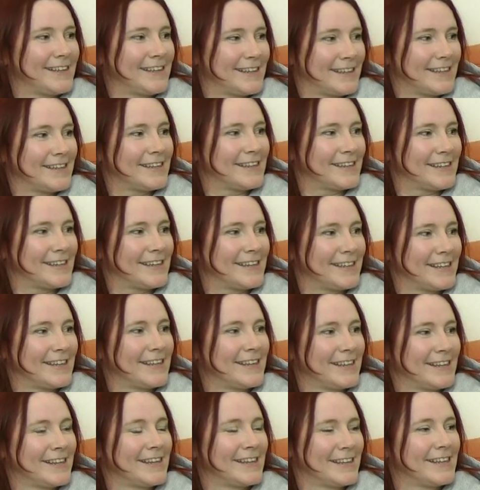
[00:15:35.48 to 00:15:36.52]

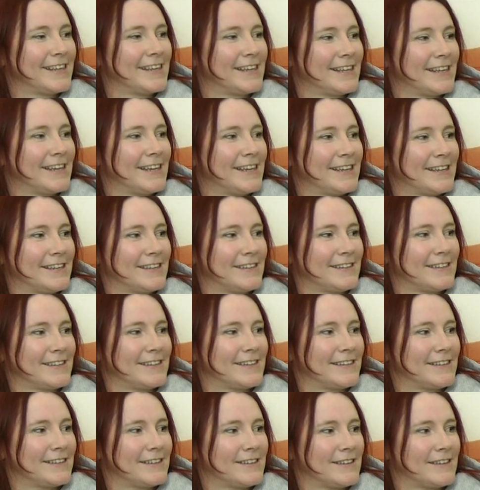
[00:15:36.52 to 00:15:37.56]

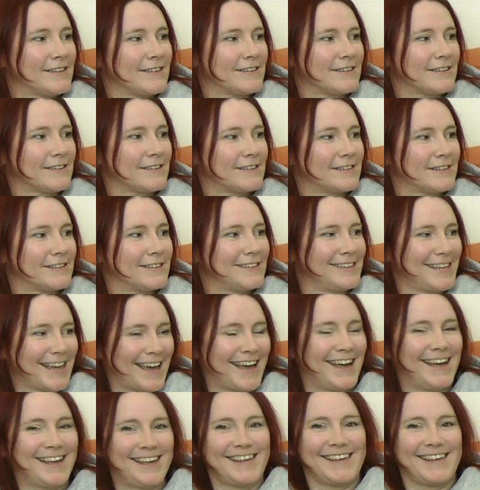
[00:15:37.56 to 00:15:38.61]
No words are spoken by the person on screen.